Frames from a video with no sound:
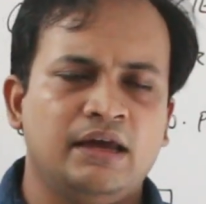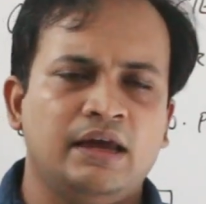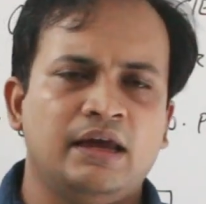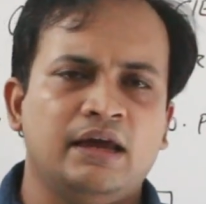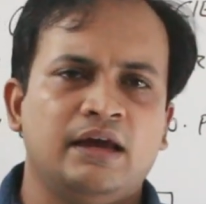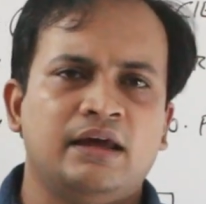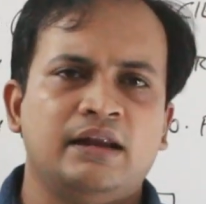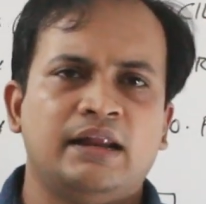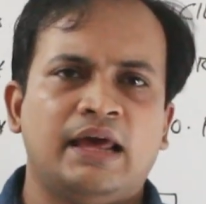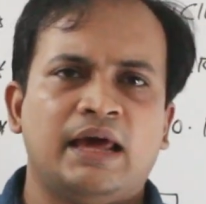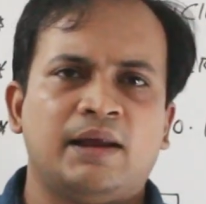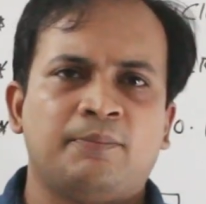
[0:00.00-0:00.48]

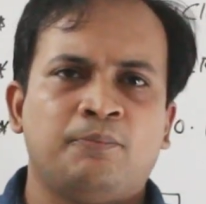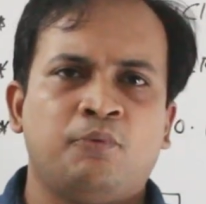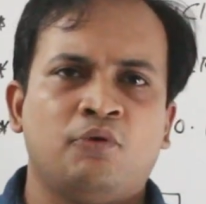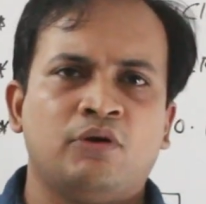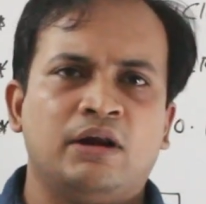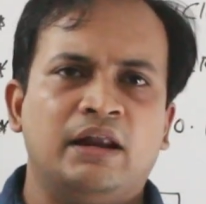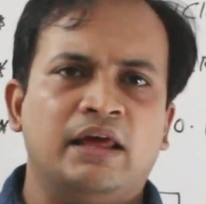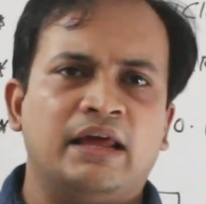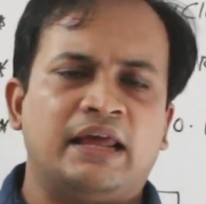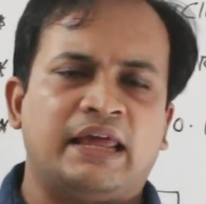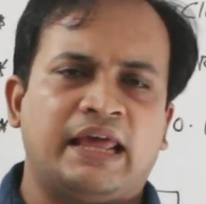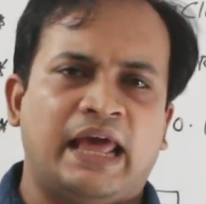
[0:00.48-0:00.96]
An
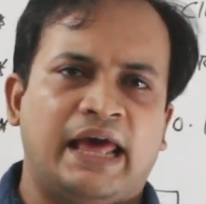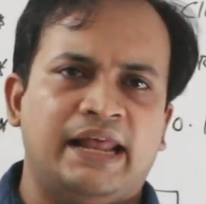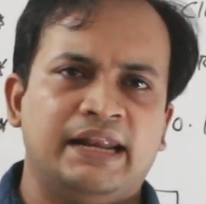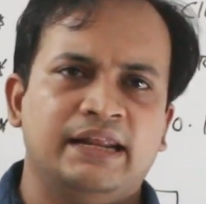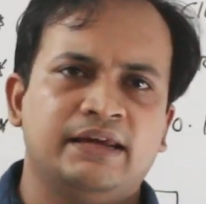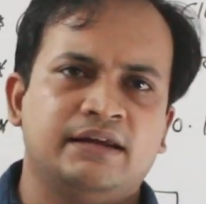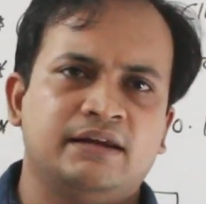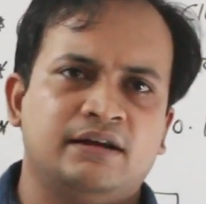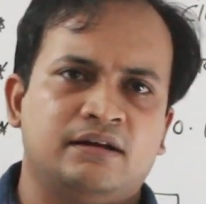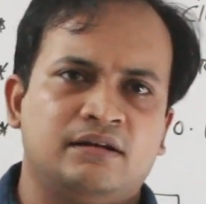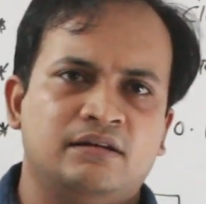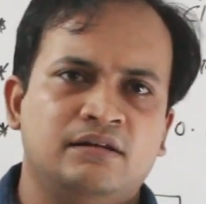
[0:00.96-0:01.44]
airport like
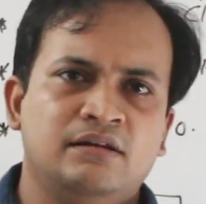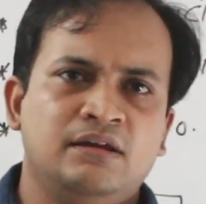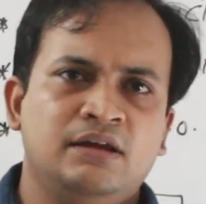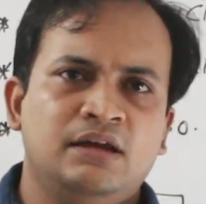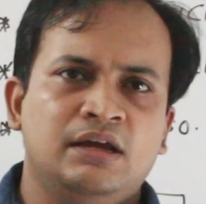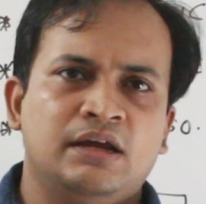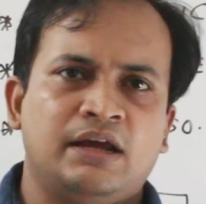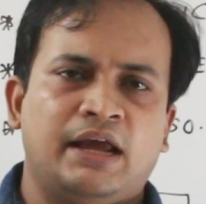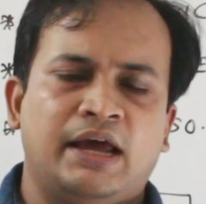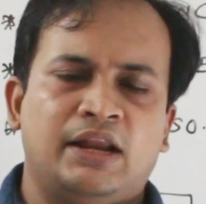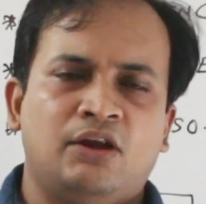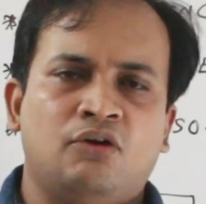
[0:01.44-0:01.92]
Calicut
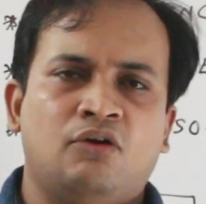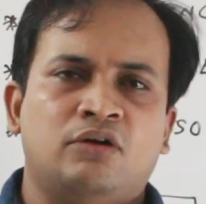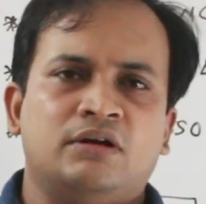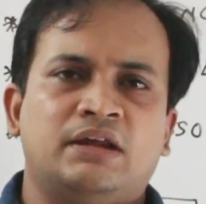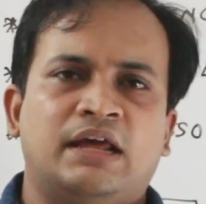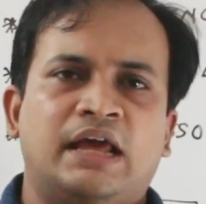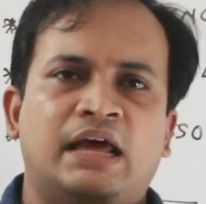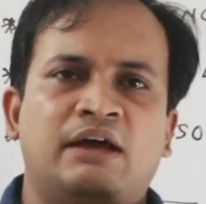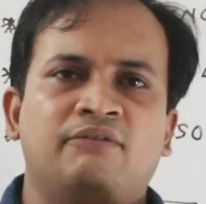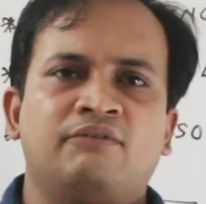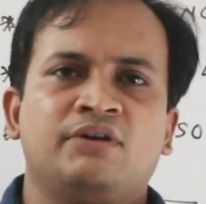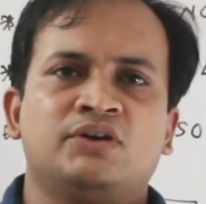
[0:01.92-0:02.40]
cannot
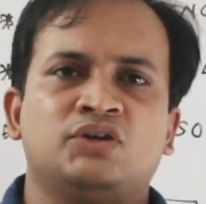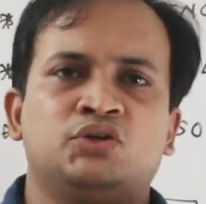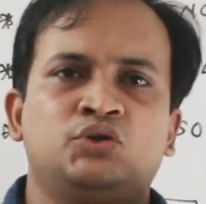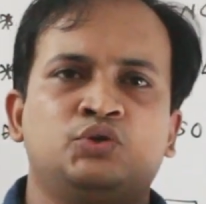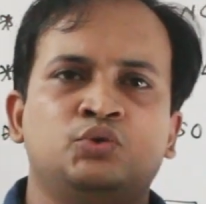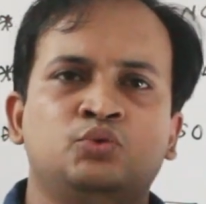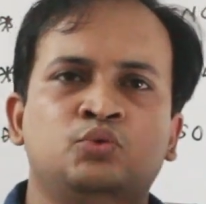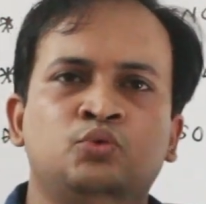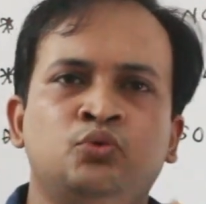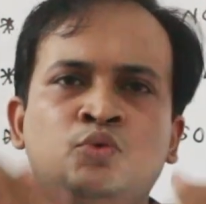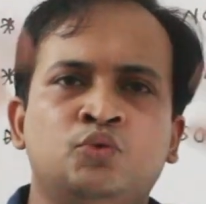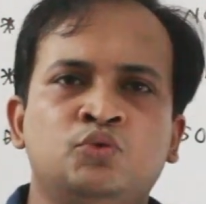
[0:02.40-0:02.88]
have a
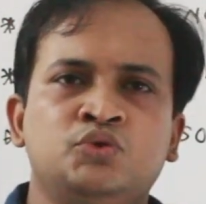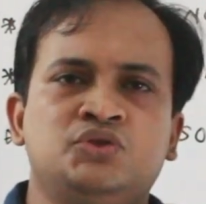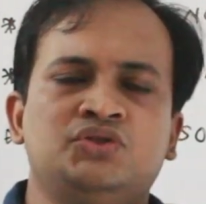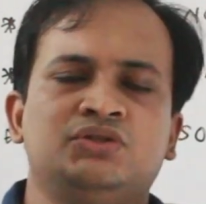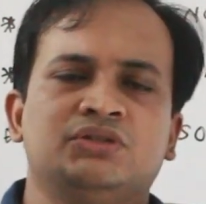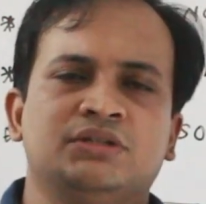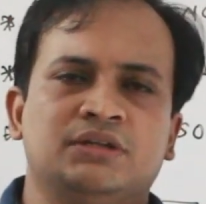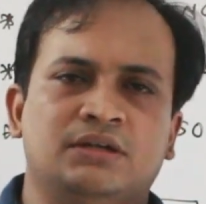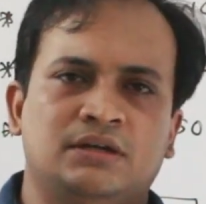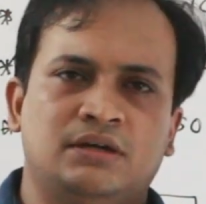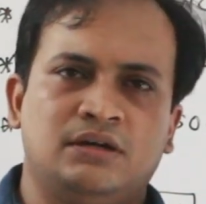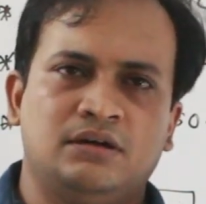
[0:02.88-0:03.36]
huge
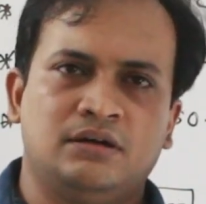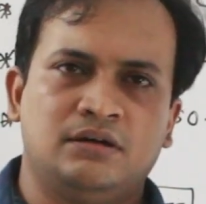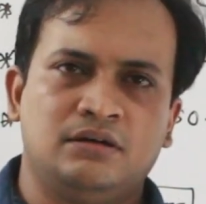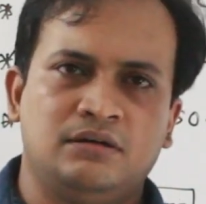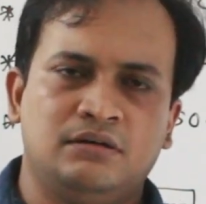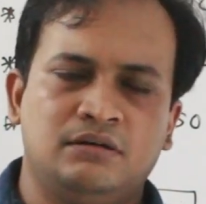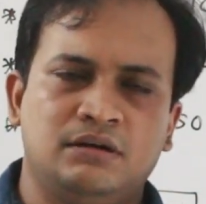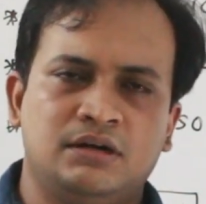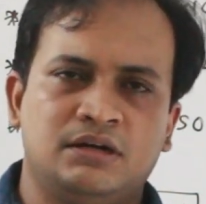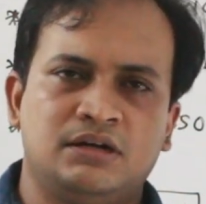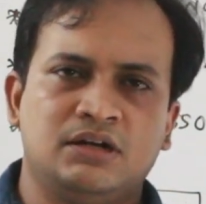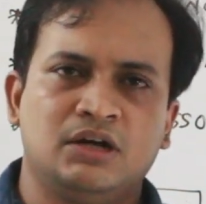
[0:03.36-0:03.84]

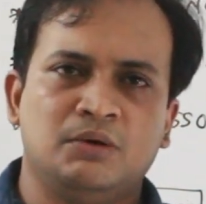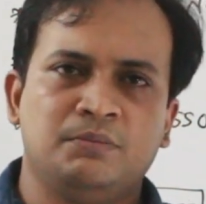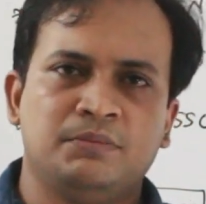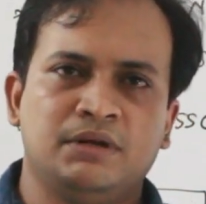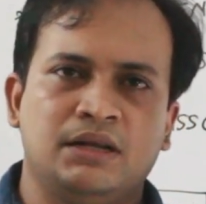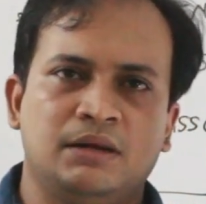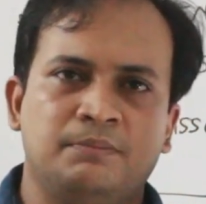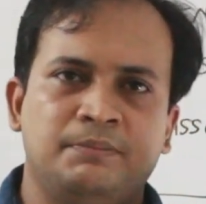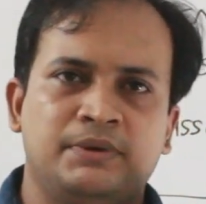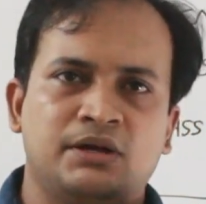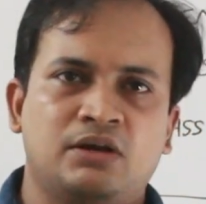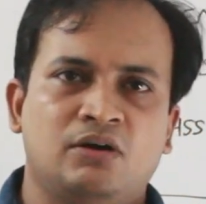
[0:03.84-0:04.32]

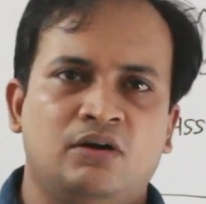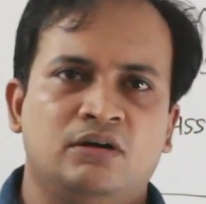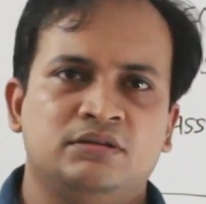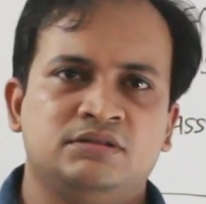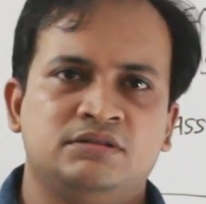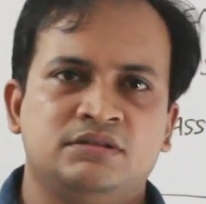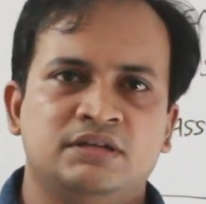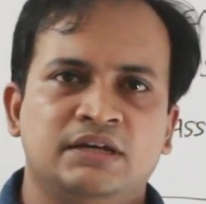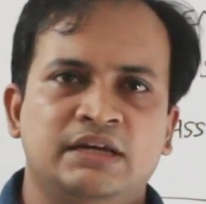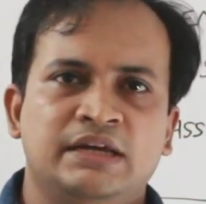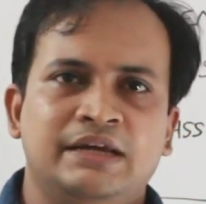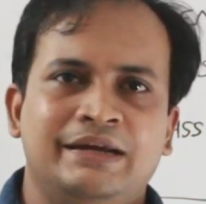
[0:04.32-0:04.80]
terminal
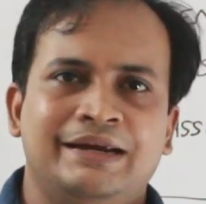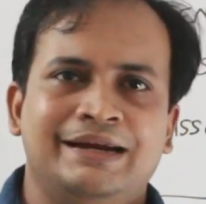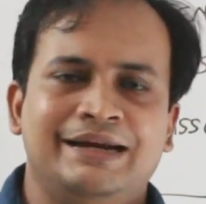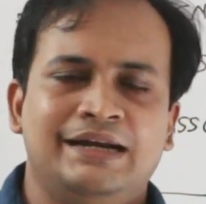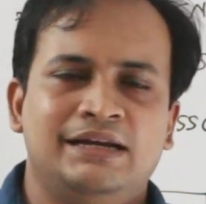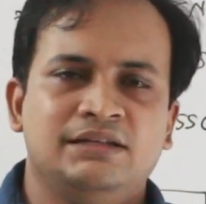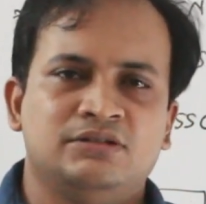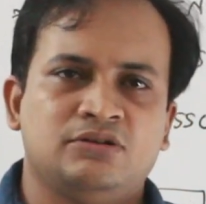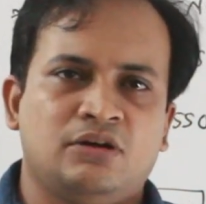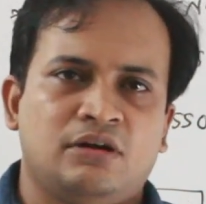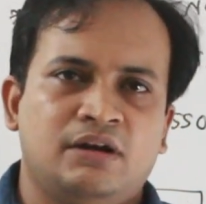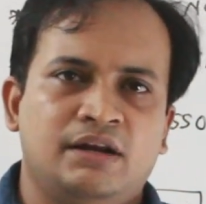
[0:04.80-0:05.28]
because
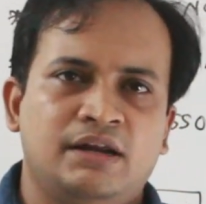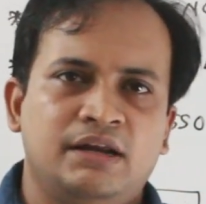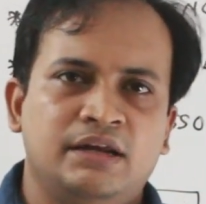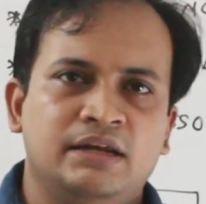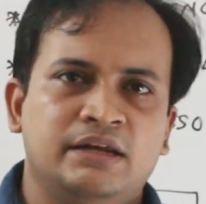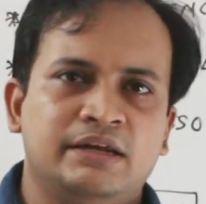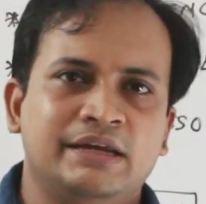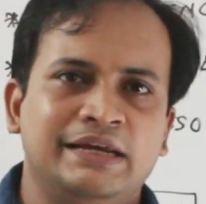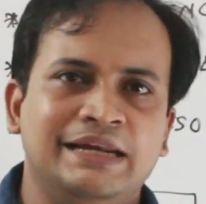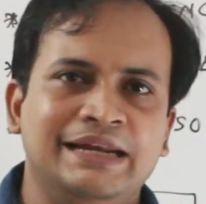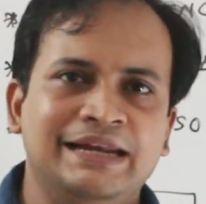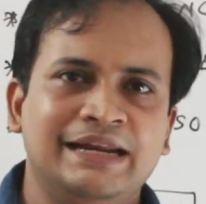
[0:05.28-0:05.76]
it is on a
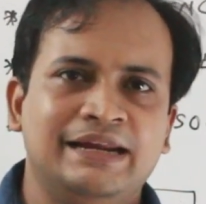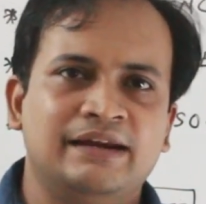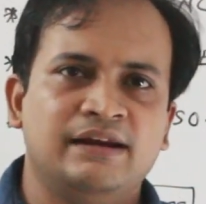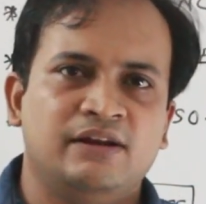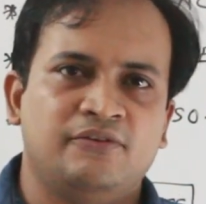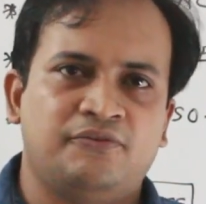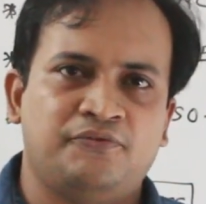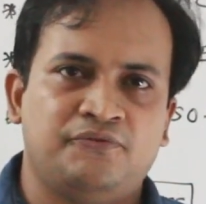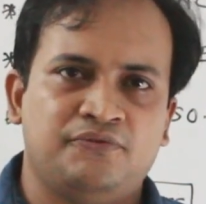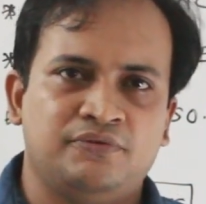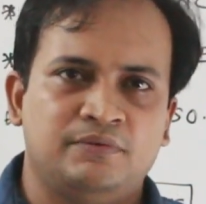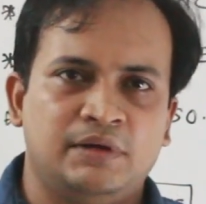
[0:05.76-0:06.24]
hill
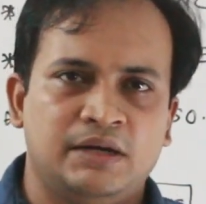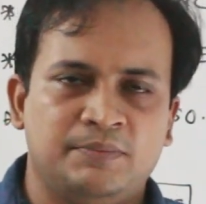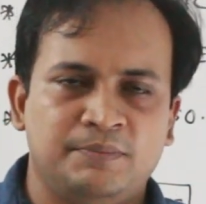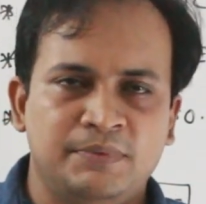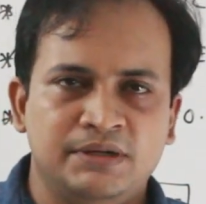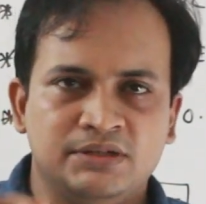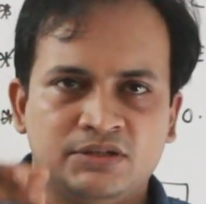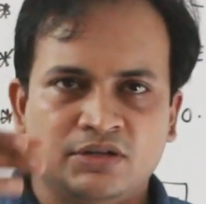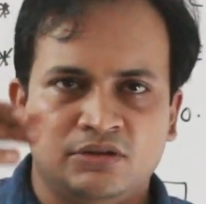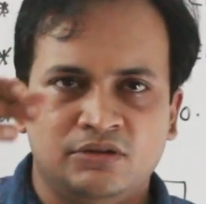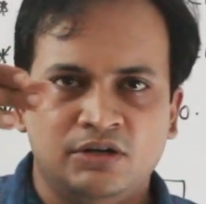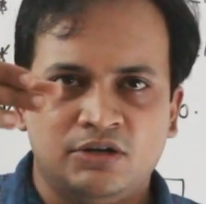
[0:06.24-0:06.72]
cliff. That
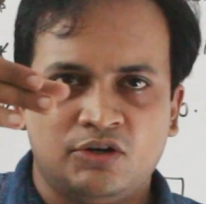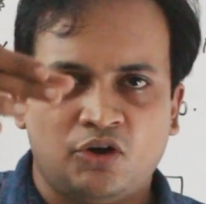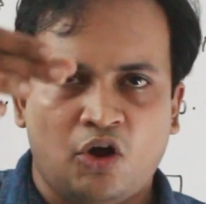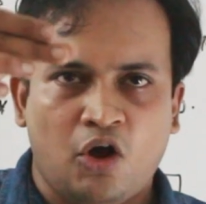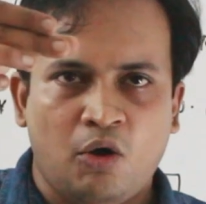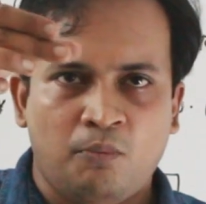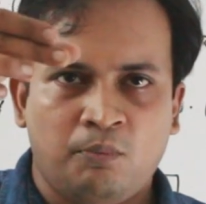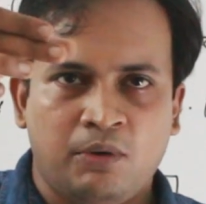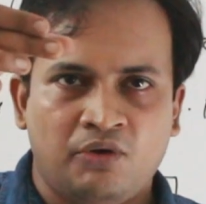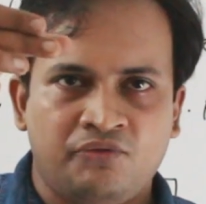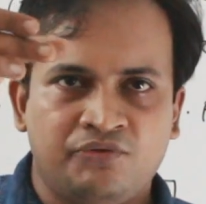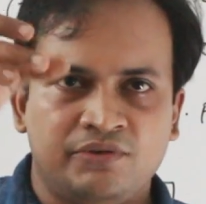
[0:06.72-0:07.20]
means on the
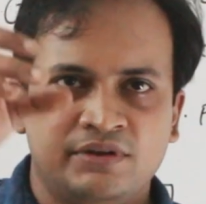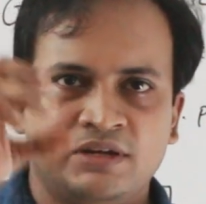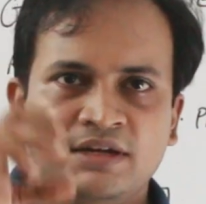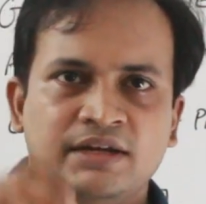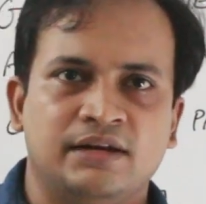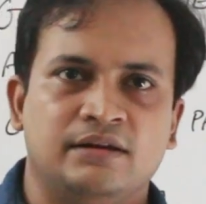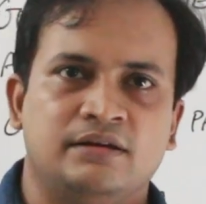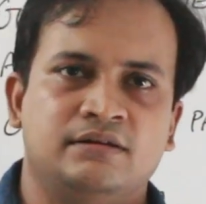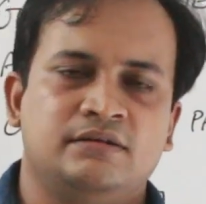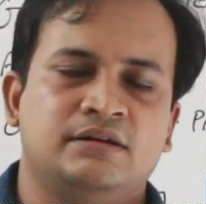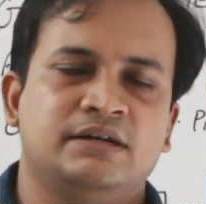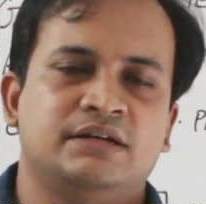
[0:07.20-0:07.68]
top of a
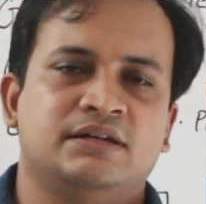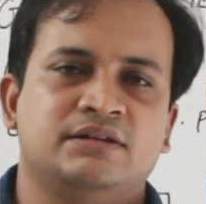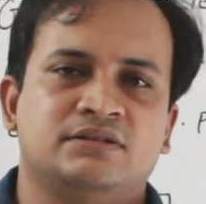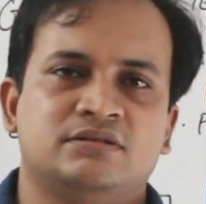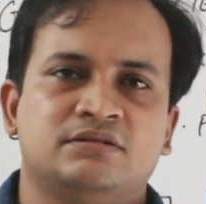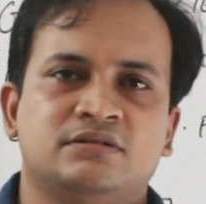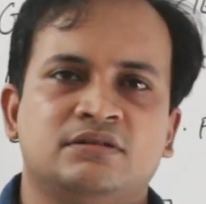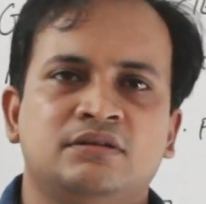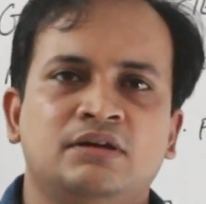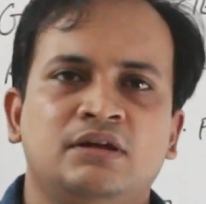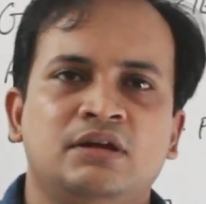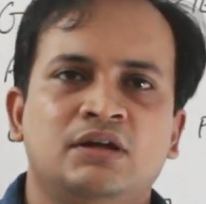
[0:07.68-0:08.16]
hill it
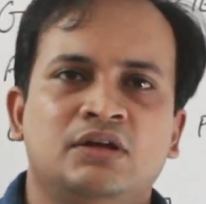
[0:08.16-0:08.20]
is.